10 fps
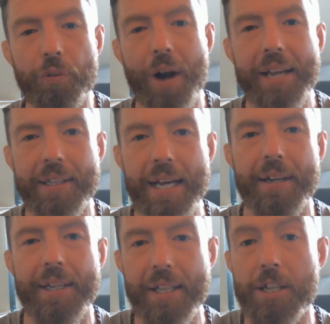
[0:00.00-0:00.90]

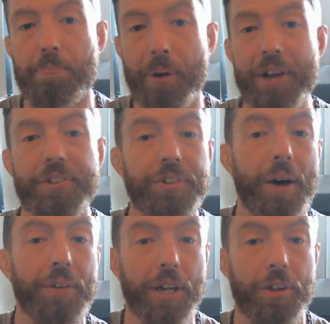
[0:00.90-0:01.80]
regulated in the presence
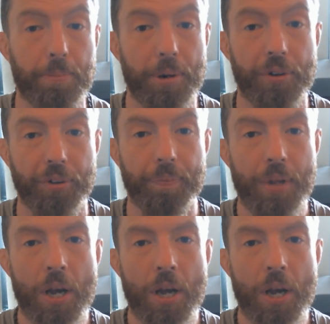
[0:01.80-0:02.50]
of another person.